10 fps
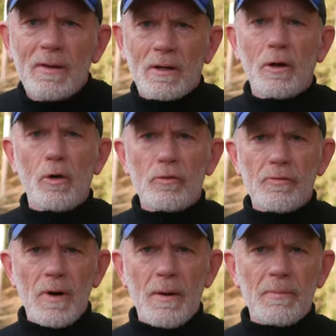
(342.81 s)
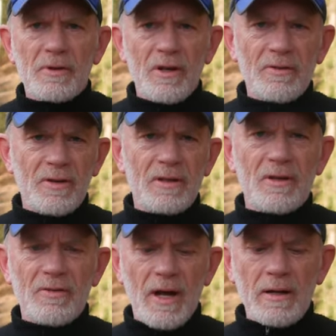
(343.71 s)
clothes mm. from Senchi
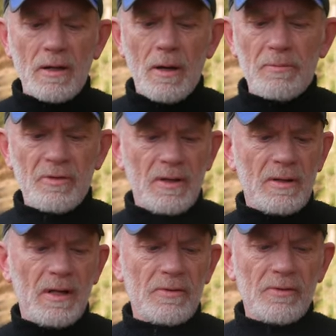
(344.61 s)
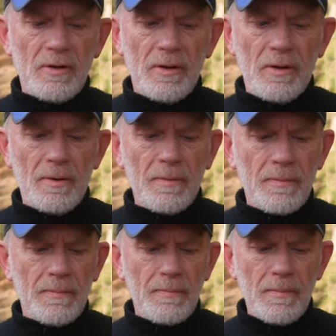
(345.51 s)
Design comes in this uh,
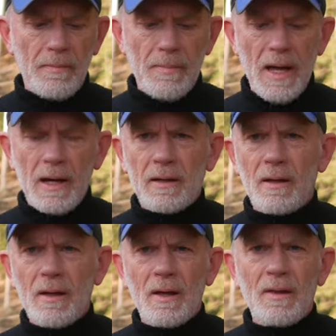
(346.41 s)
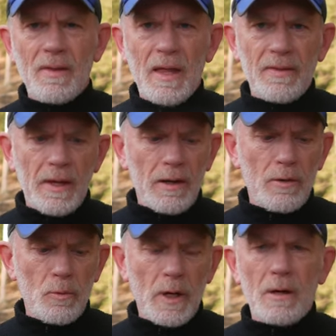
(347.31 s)
bag that they
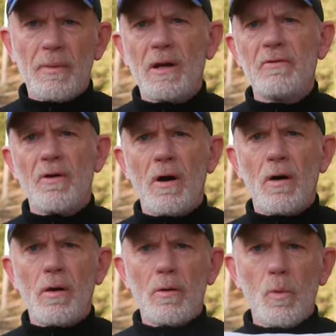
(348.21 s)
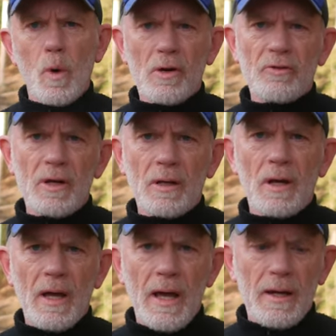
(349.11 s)
recommend for washing
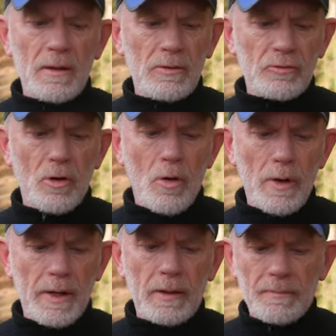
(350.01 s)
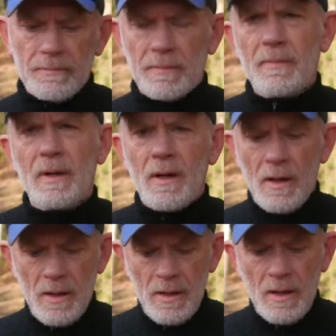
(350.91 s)
and storing.
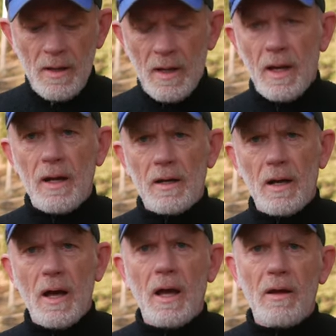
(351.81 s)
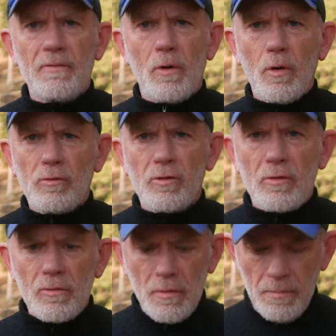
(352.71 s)
And I have
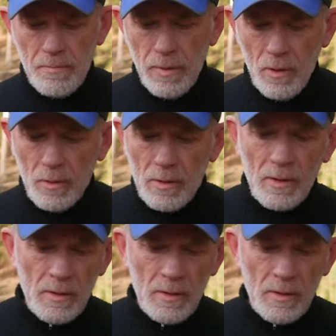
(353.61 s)
also bought